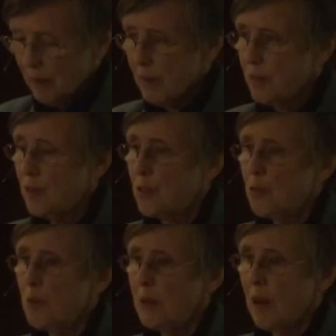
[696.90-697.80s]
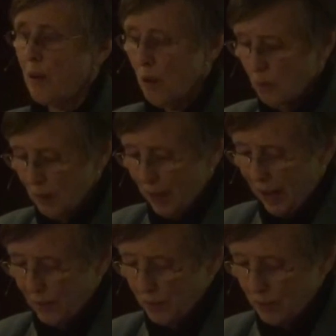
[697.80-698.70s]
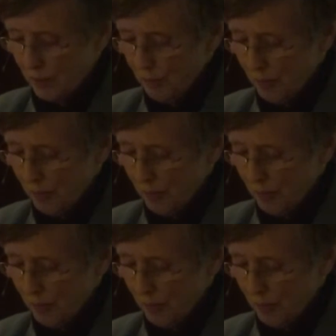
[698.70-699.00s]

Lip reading: This is true in our own lives.